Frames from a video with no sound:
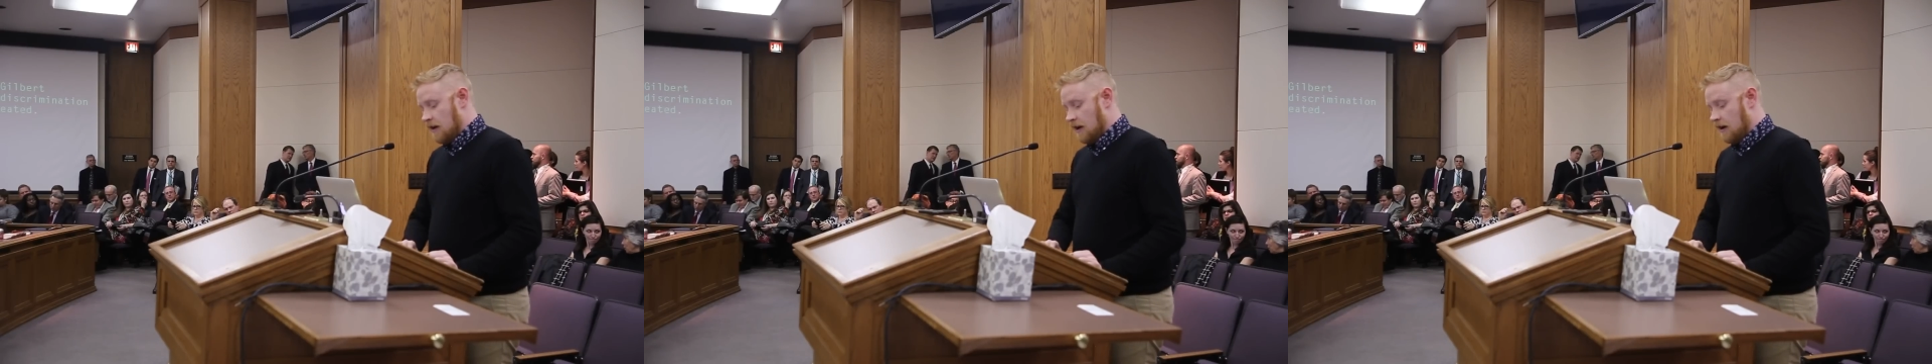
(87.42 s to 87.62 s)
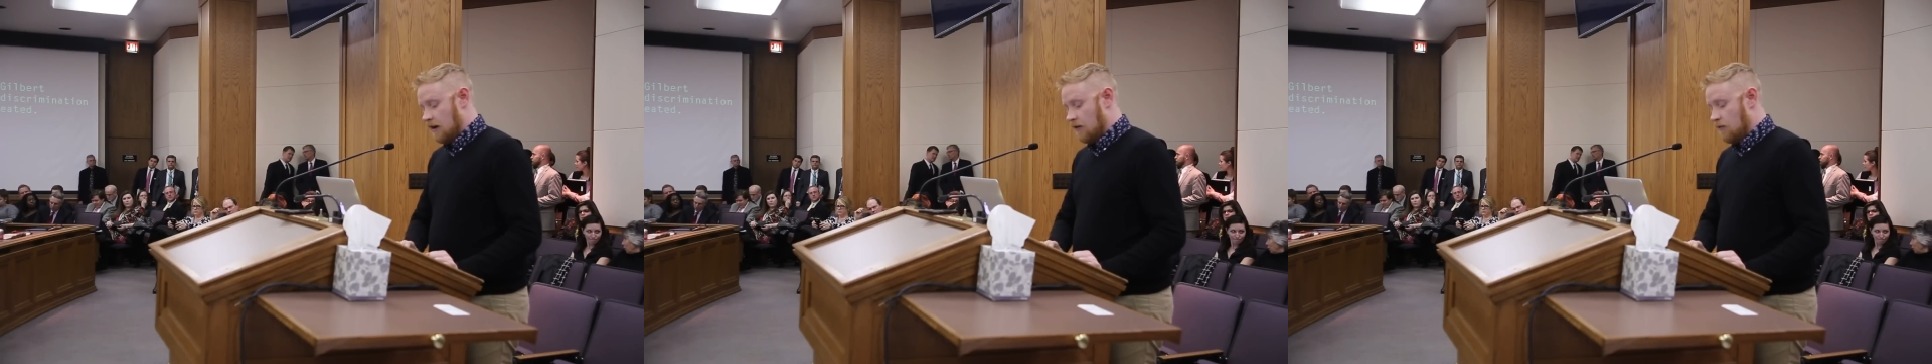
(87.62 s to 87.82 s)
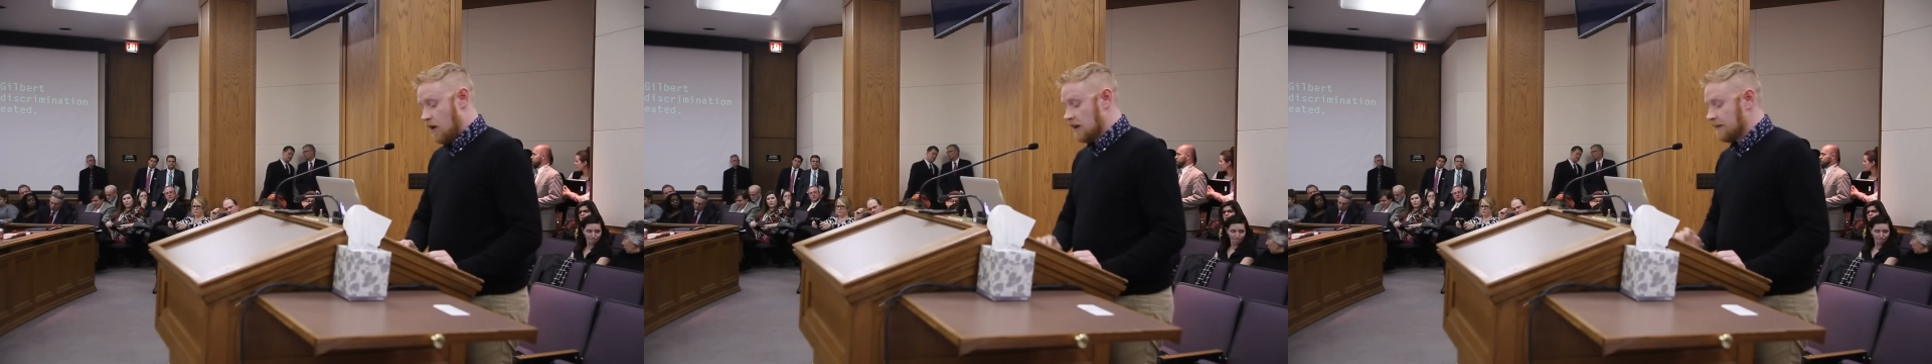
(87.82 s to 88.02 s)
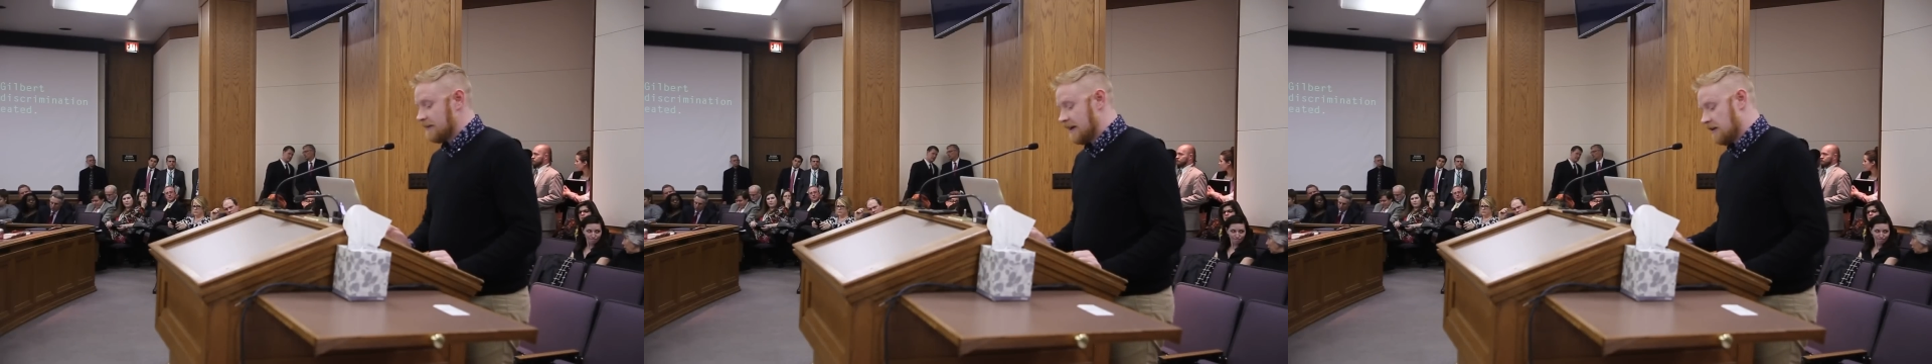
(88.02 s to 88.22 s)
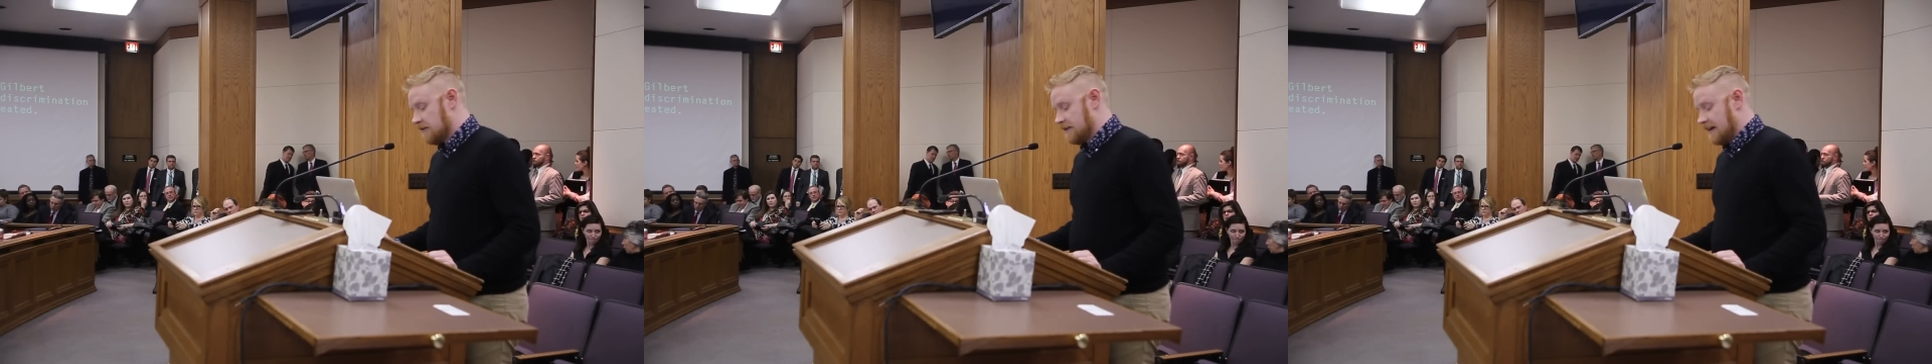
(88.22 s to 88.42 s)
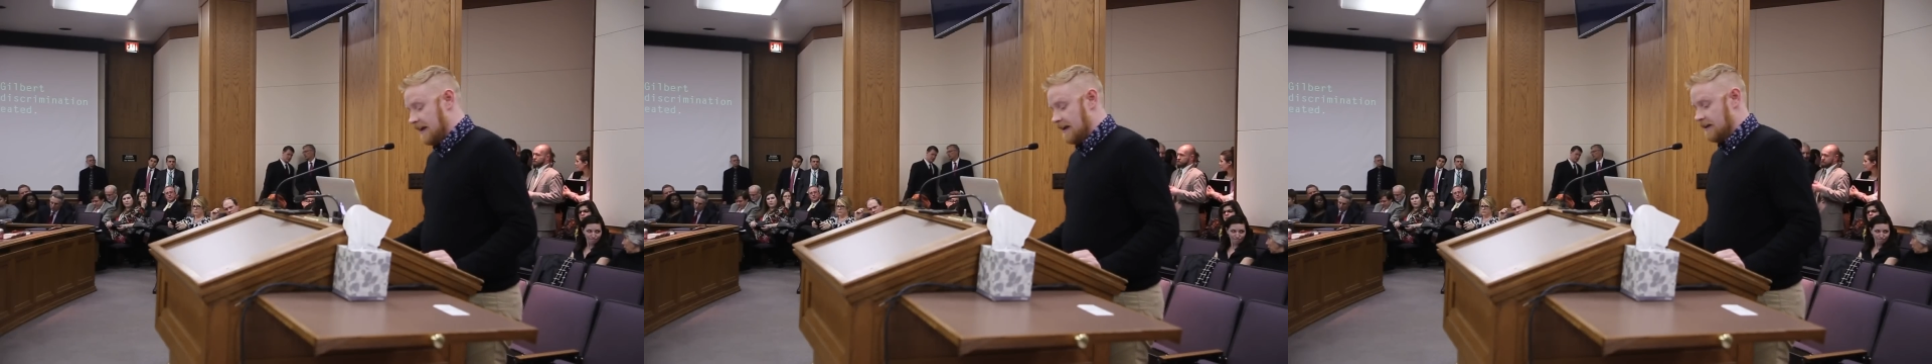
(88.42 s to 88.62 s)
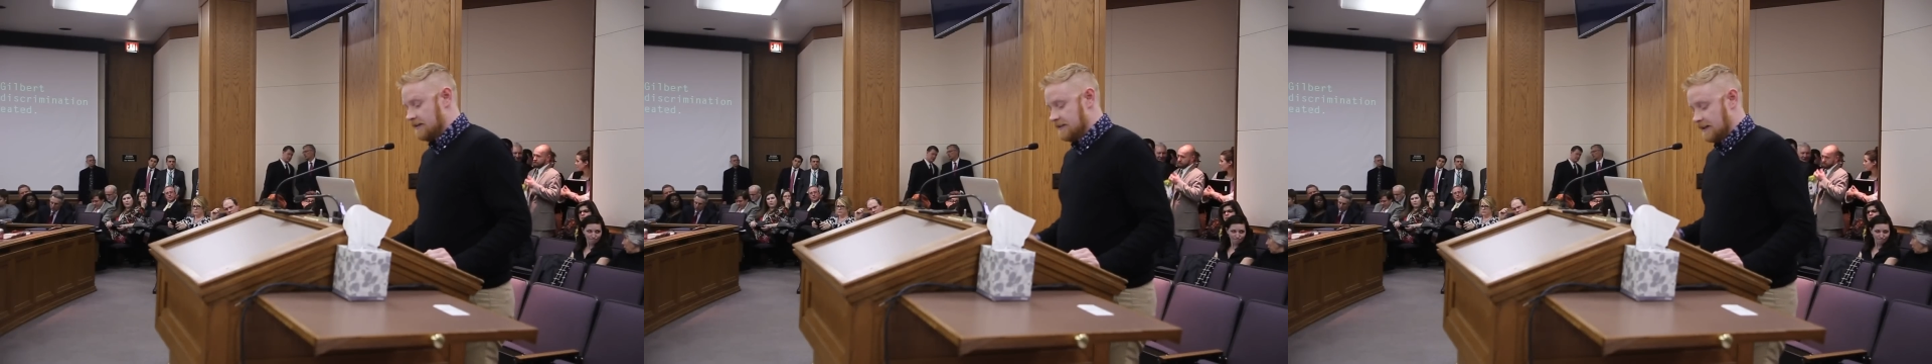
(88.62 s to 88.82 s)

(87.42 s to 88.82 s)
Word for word: Uh, while I'm here today